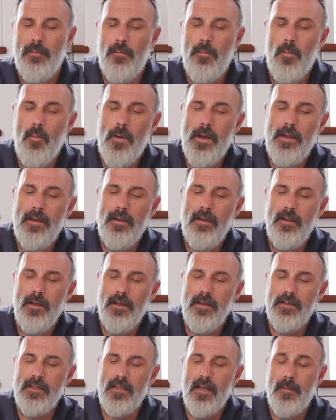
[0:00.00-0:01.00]
wind
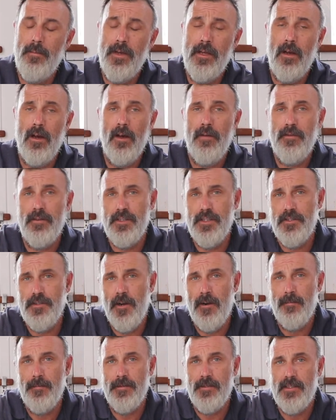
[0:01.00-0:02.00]
is coming off your
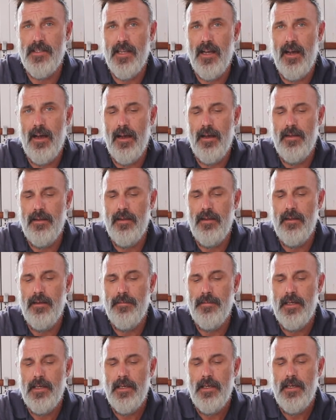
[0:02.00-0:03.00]
starboard side
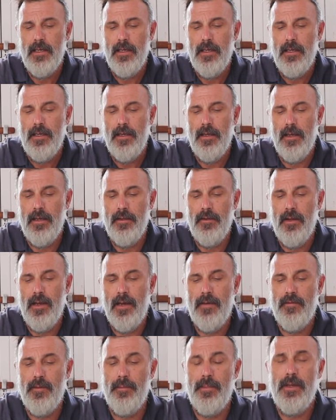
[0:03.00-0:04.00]
and you
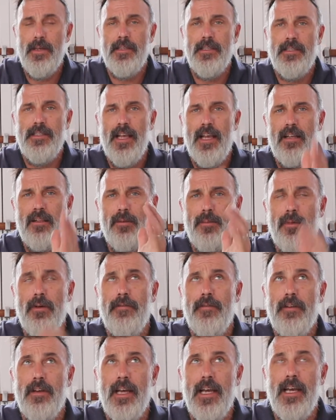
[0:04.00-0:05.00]
have a big sail
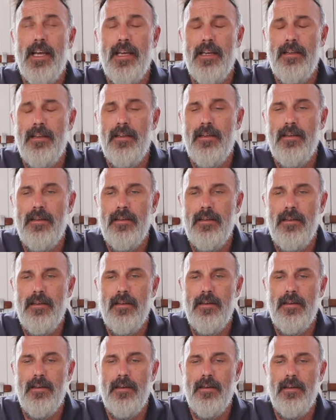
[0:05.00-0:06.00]
above your head
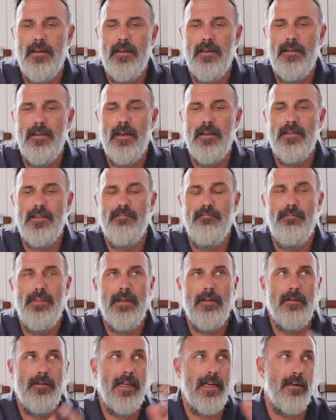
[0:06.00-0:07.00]
that's
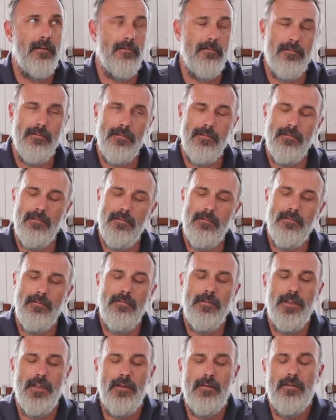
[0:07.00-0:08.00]
billowed out,
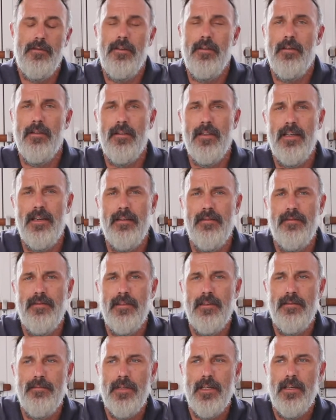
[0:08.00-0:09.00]
to your
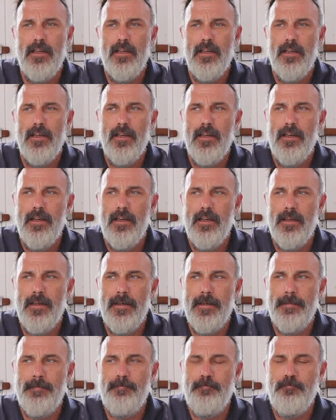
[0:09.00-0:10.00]
left,
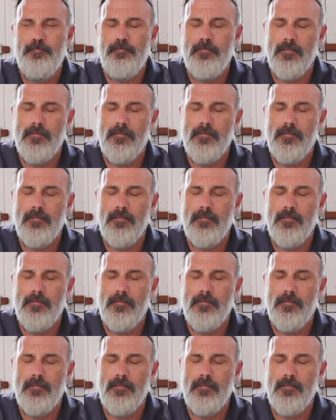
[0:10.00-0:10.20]
you